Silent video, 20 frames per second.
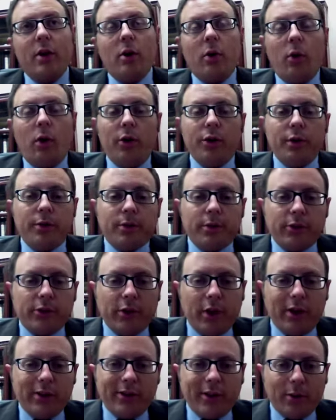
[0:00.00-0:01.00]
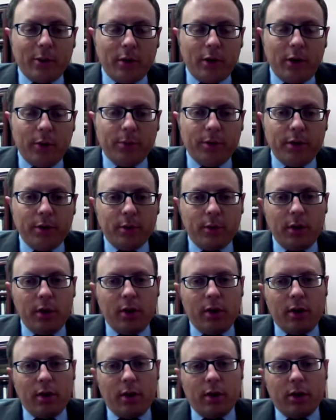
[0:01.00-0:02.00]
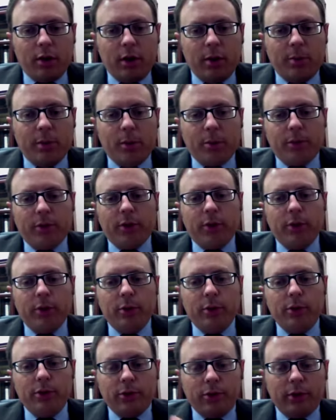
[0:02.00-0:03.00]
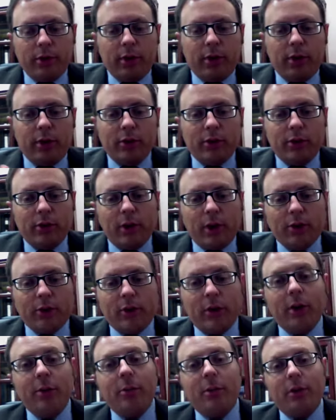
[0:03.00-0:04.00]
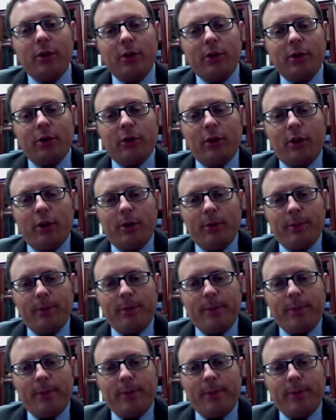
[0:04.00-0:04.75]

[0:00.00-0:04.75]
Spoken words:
all different sites that will help you keep up with the news. And until next time, Shalom.